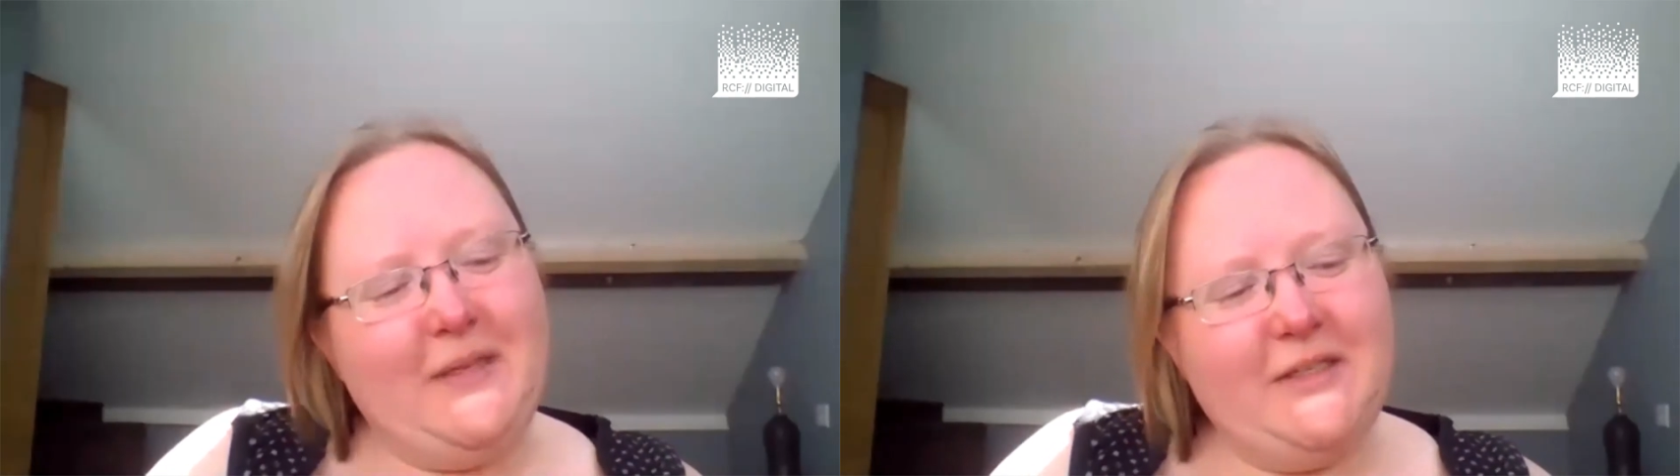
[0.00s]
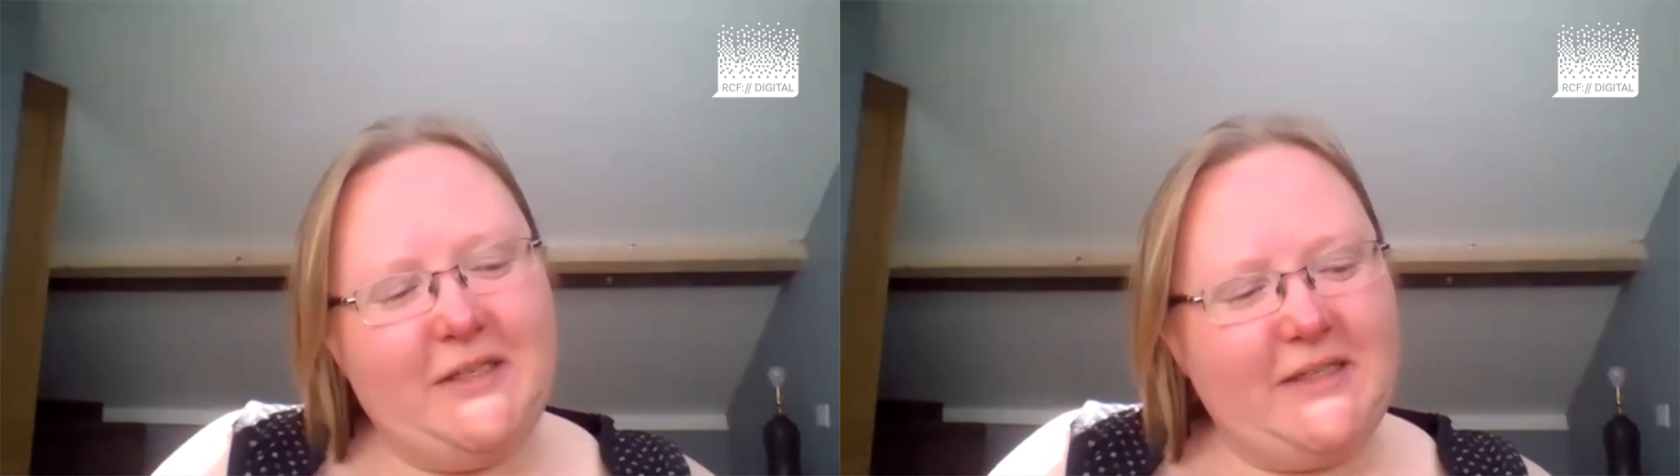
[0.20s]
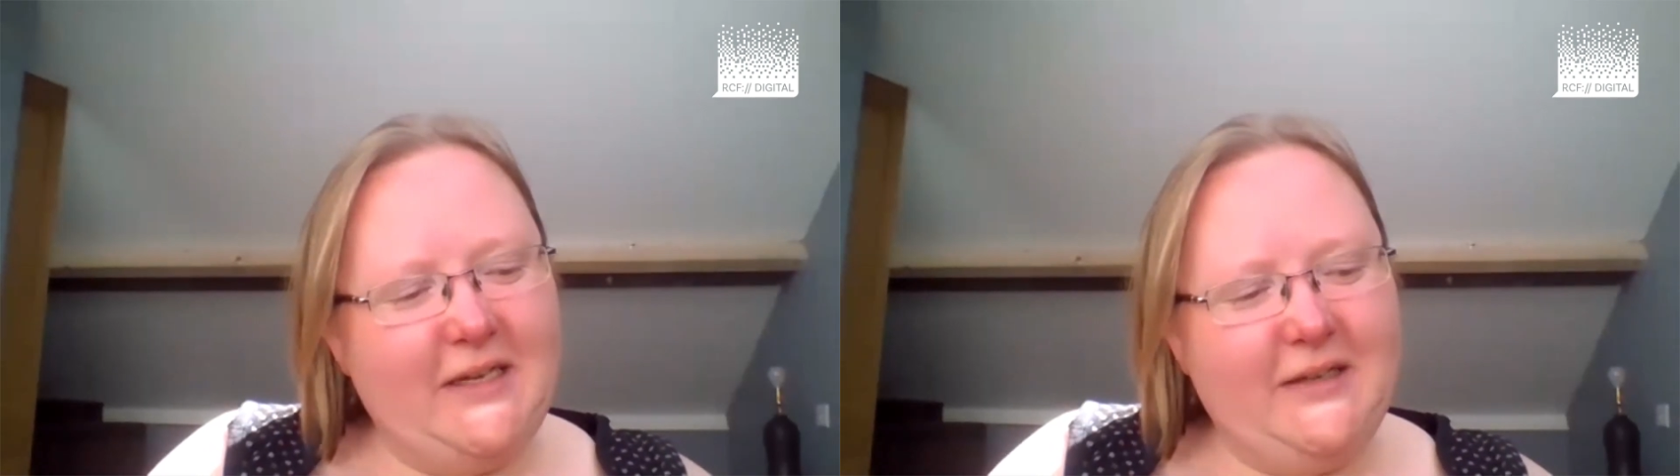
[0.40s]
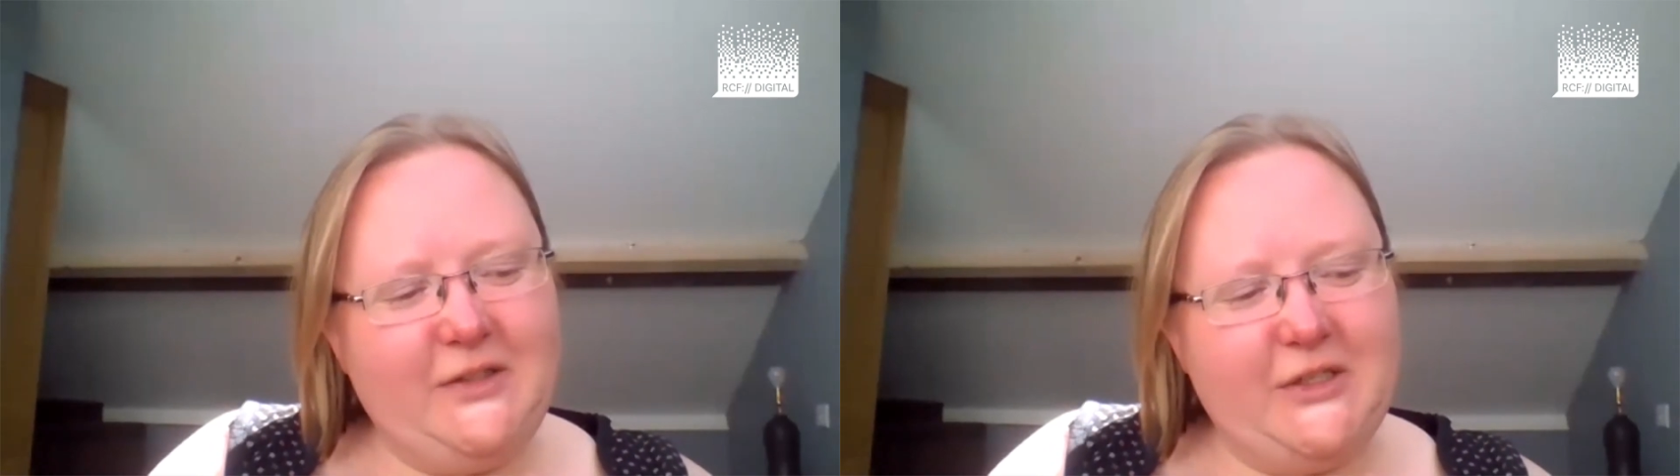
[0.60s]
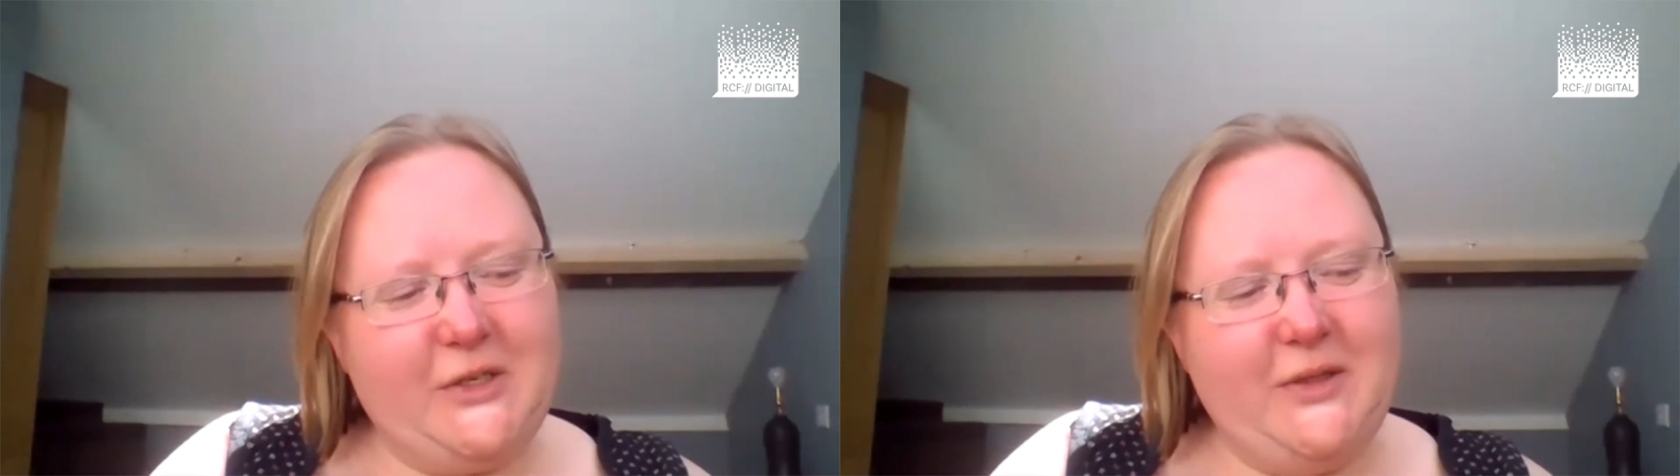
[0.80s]

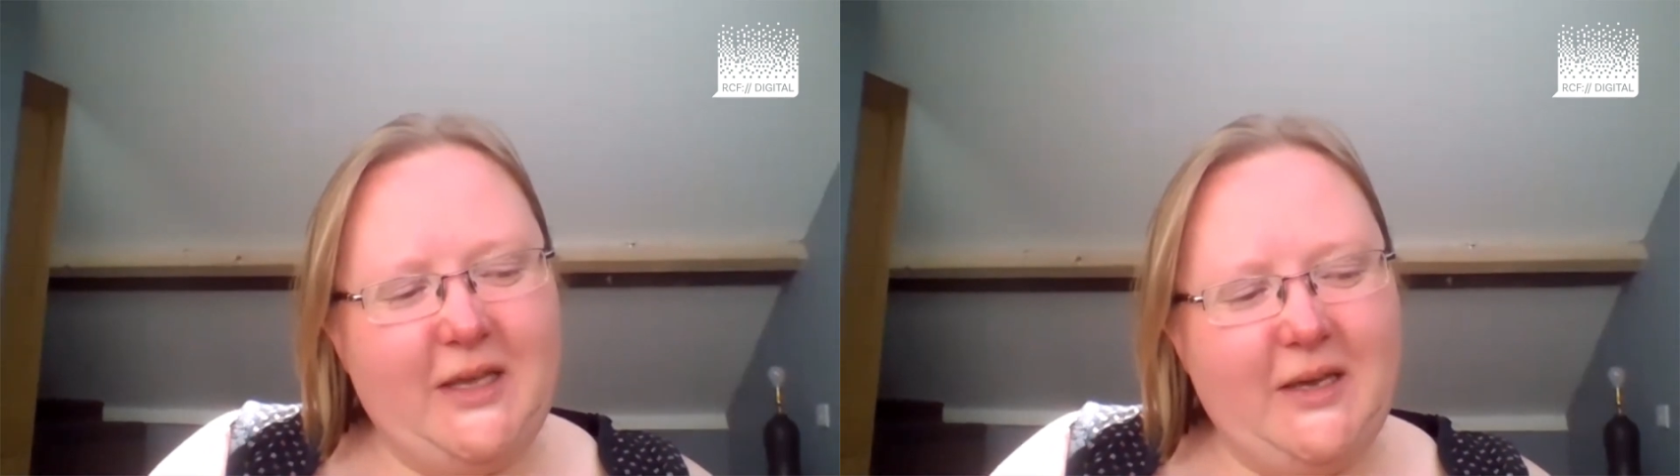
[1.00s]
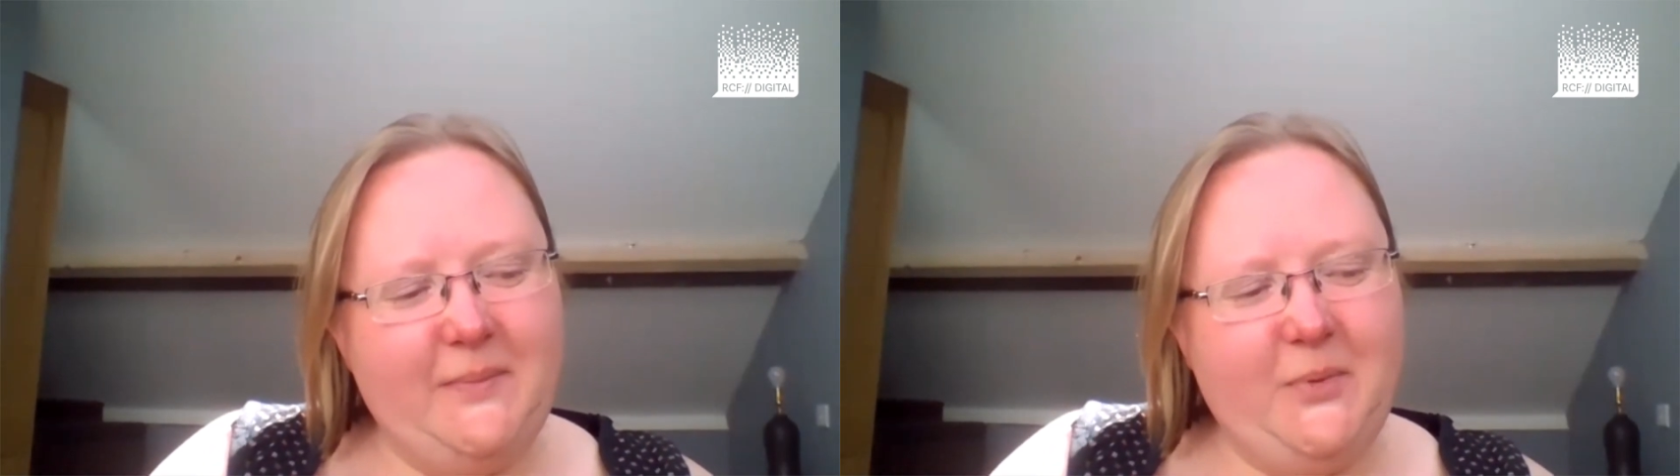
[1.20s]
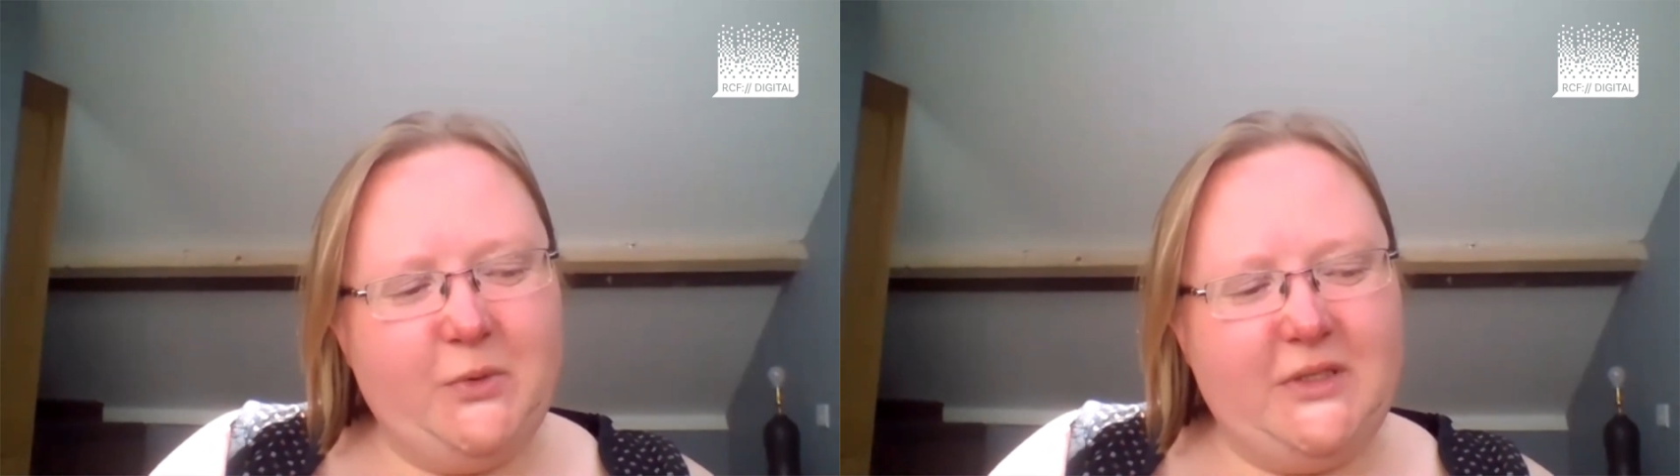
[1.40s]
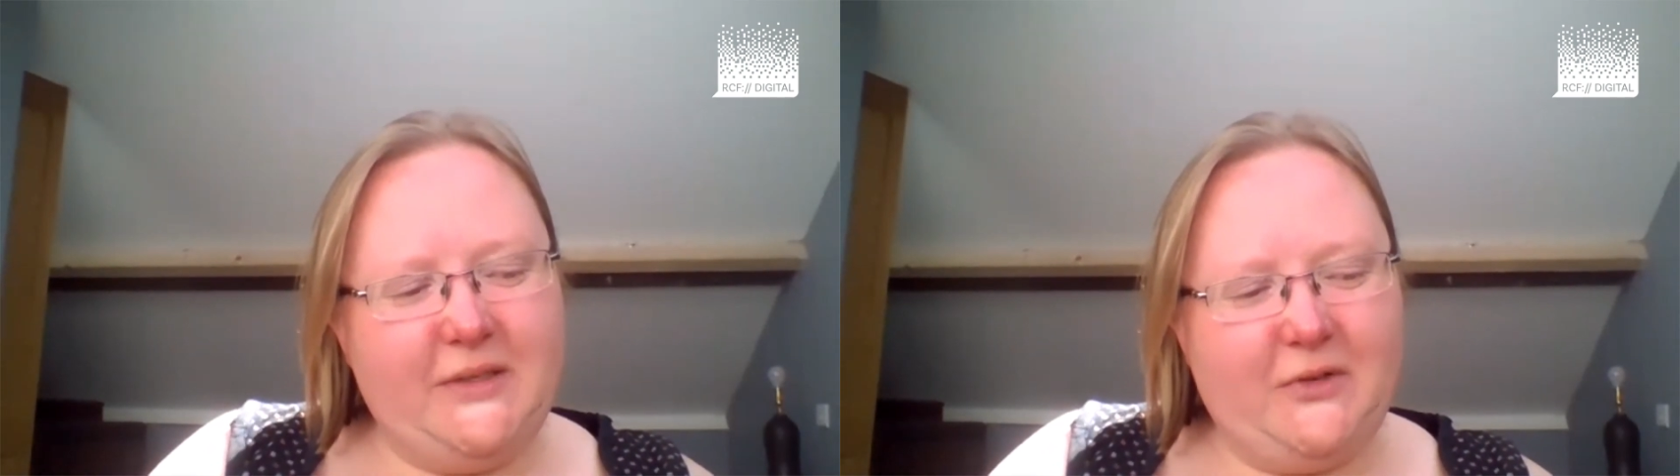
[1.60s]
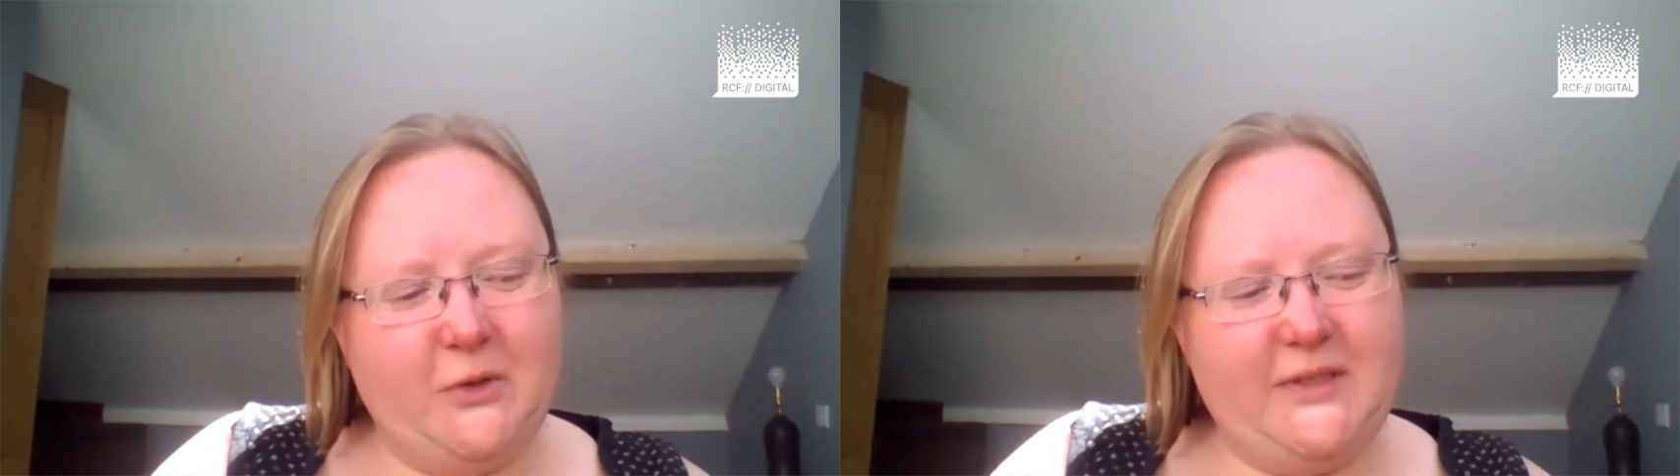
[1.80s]
Just on the importance of
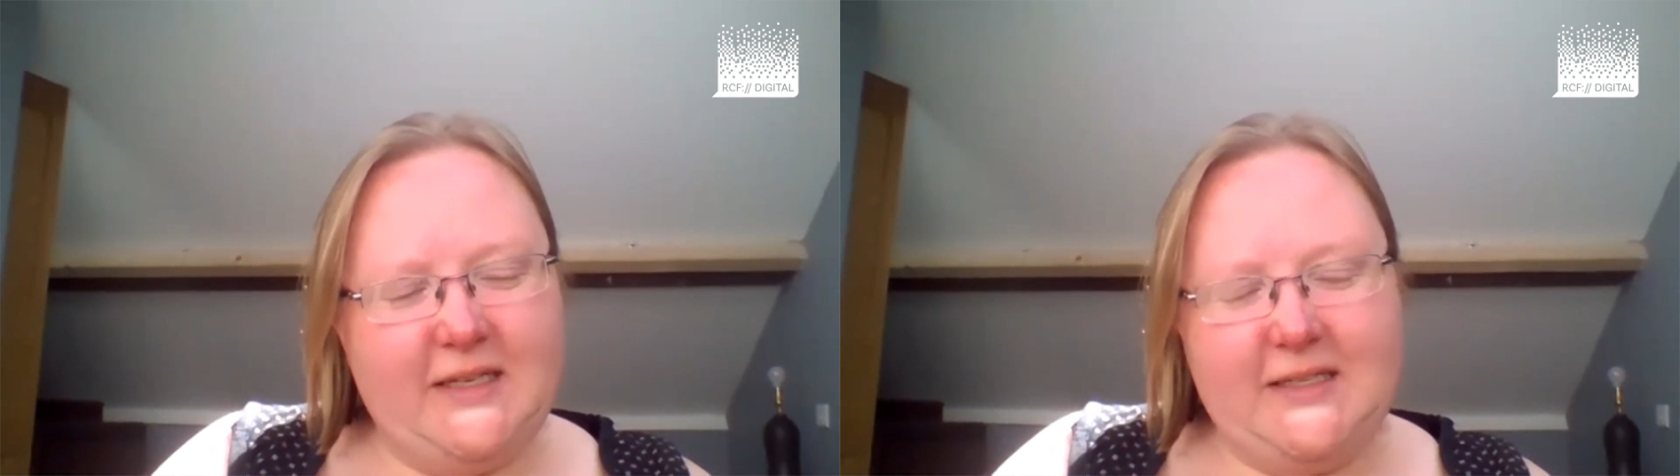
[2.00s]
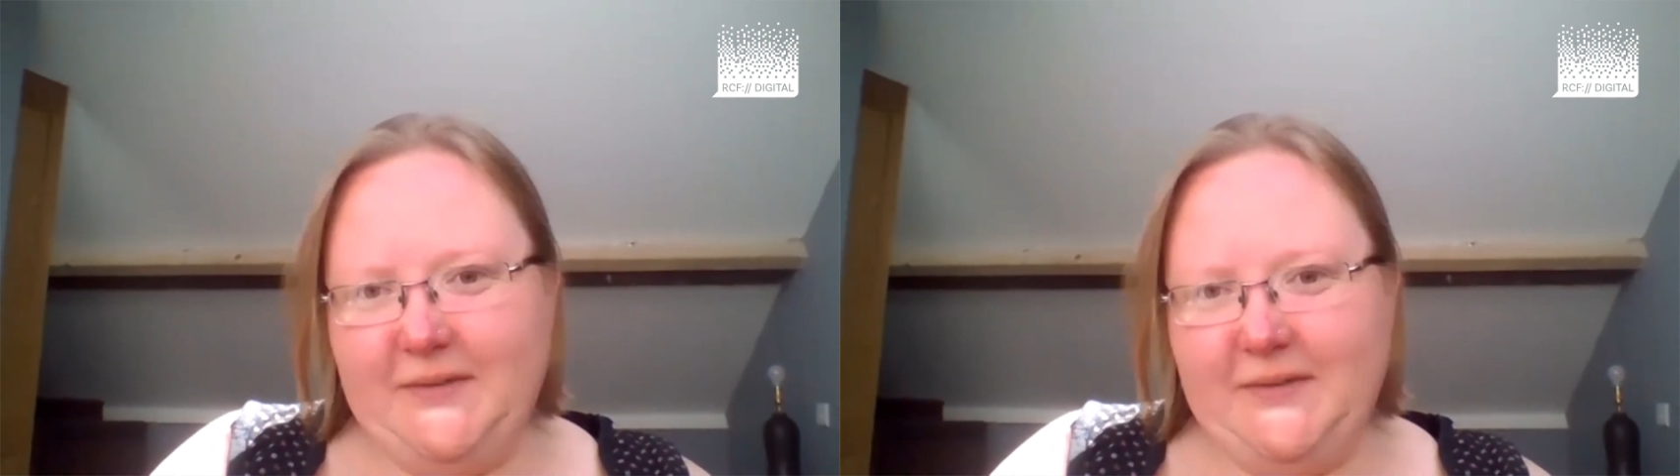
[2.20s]
contacting